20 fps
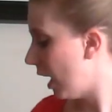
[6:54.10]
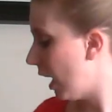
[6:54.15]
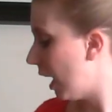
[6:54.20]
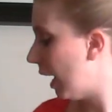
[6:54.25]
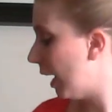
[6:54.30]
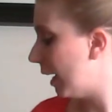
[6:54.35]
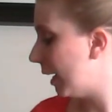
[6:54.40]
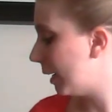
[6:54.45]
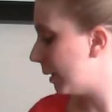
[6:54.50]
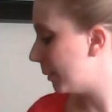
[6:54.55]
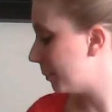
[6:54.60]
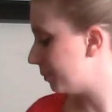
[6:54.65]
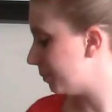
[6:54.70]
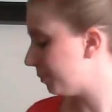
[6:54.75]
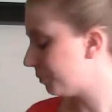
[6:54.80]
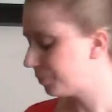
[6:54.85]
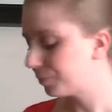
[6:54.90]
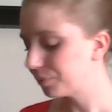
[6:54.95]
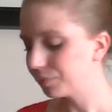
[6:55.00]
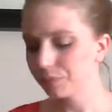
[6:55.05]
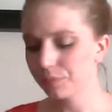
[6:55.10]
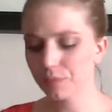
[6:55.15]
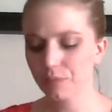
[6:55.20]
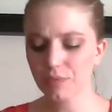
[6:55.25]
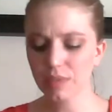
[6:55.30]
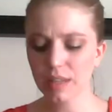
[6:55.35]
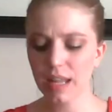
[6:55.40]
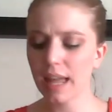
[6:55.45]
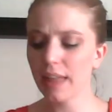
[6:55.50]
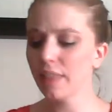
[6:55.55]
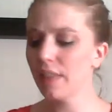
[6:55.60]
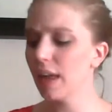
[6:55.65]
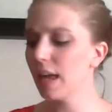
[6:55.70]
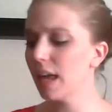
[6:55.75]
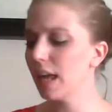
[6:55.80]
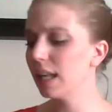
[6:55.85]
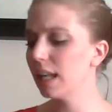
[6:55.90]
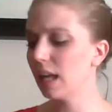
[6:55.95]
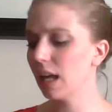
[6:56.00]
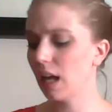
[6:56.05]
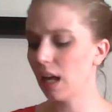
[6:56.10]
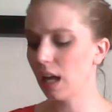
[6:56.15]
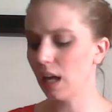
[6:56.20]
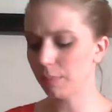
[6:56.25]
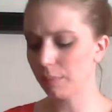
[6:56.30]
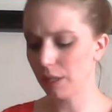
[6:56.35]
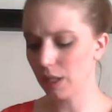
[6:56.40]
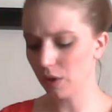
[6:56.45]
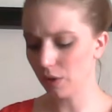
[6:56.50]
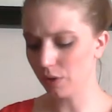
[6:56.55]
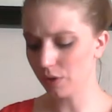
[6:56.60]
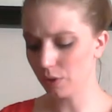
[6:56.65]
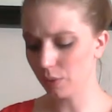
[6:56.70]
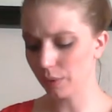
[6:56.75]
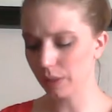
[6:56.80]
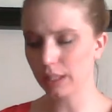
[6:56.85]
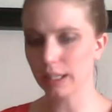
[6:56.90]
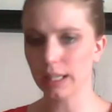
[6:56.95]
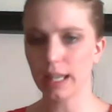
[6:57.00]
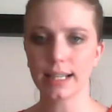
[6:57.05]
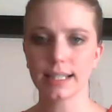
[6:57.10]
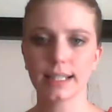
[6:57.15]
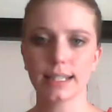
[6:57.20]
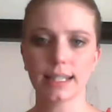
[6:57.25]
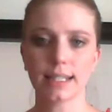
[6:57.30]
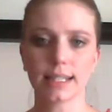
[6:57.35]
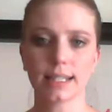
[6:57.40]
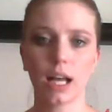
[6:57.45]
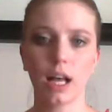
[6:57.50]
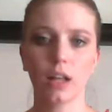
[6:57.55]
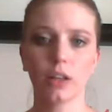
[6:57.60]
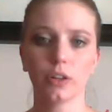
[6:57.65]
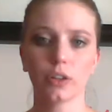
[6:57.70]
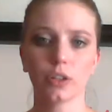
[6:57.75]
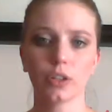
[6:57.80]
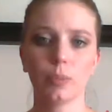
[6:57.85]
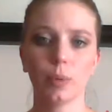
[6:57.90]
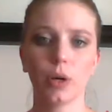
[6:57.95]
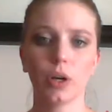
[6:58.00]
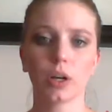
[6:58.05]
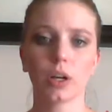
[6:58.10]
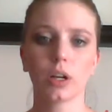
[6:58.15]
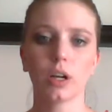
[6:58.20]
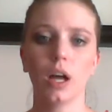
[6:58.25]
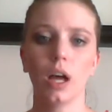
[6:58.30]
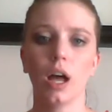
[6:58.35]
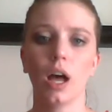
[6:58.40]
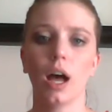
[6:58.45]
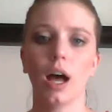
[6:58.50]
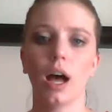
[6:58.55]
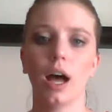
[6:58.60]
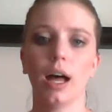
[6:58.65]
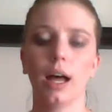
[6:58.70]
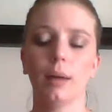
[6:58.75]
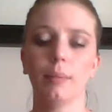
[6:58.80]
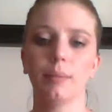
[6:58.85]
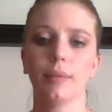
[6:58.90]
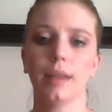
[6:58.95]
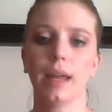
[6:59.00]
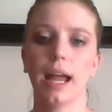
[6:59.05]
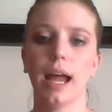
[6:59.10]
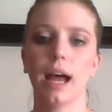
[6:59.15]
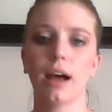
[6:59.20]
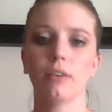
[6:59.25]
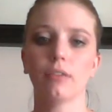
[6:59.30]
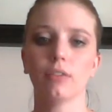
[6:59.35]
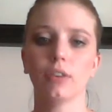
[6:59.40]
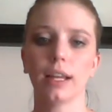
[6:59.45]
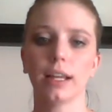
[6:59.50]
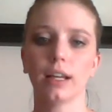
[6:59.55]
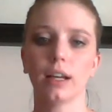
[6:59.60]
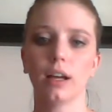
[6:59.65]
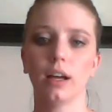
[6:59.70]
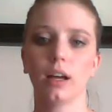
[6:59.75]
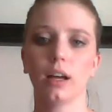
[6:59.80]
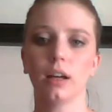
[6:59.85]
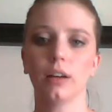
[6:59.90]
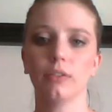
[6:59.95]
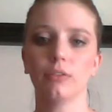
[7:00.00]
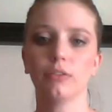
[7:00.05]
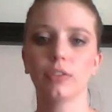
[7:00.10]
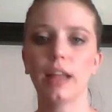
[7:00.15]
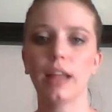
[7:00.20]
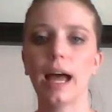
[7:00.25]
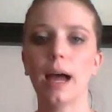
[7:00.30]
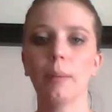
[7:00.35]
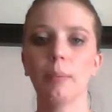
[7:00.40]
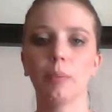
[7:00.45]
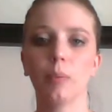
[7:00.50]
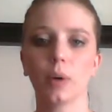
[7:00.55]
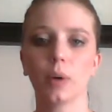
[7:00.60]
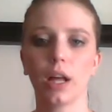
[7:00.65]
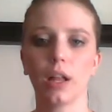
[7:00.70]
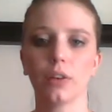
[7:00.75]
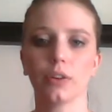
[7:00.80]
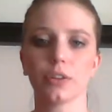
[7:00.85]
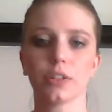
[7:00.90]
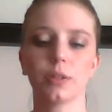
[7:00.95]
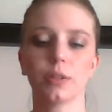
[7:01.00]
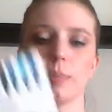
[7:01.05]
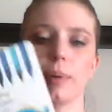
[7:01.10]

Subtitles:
And then he also really likes this colors book. They have like a flap, what color's the